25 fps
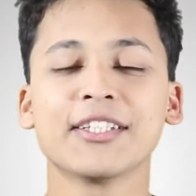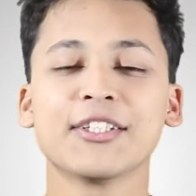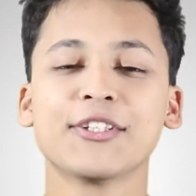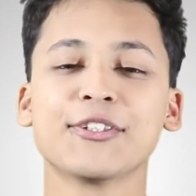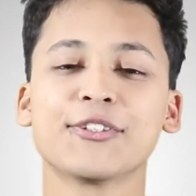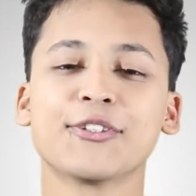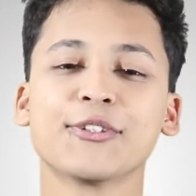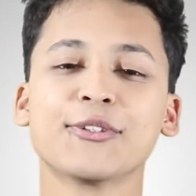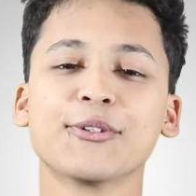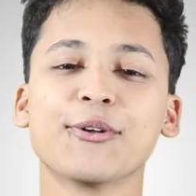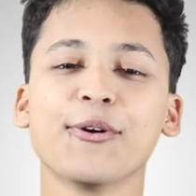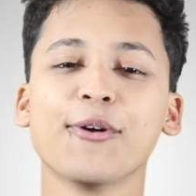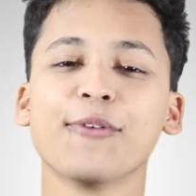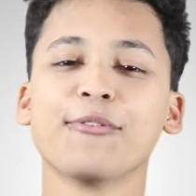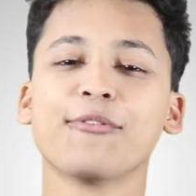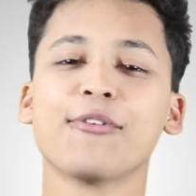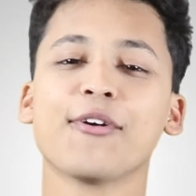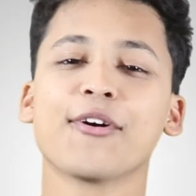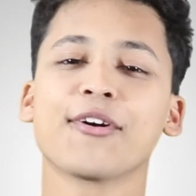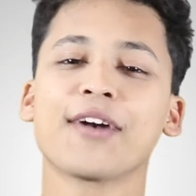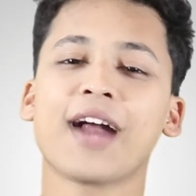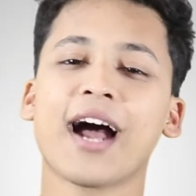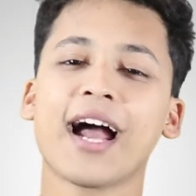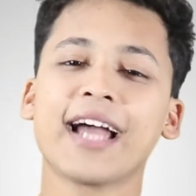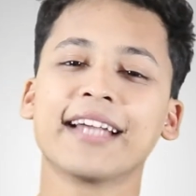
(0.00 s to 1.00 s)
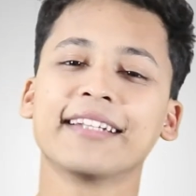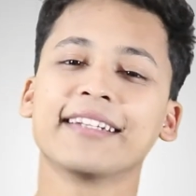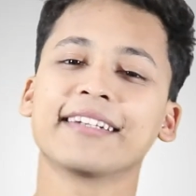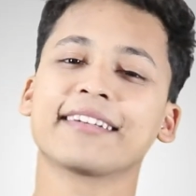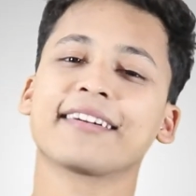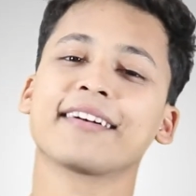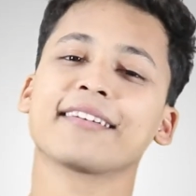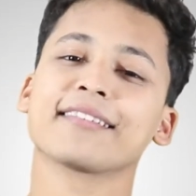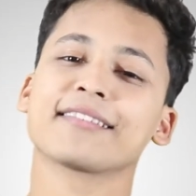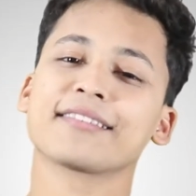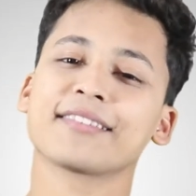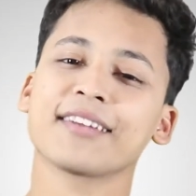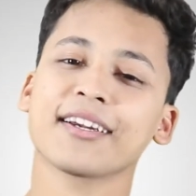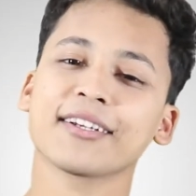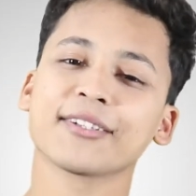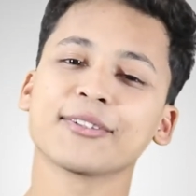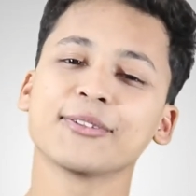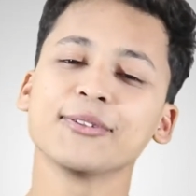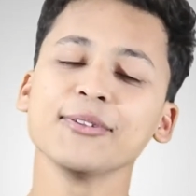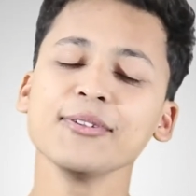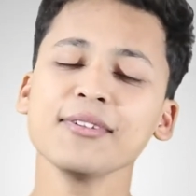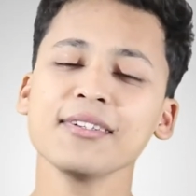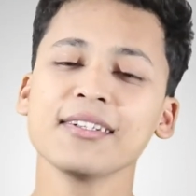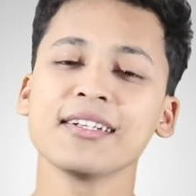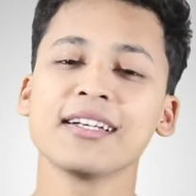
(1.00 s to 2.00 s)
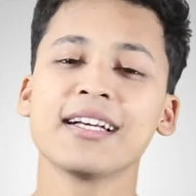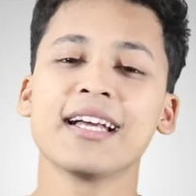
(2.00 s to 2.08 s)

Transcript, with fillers: you should go for either Construct 2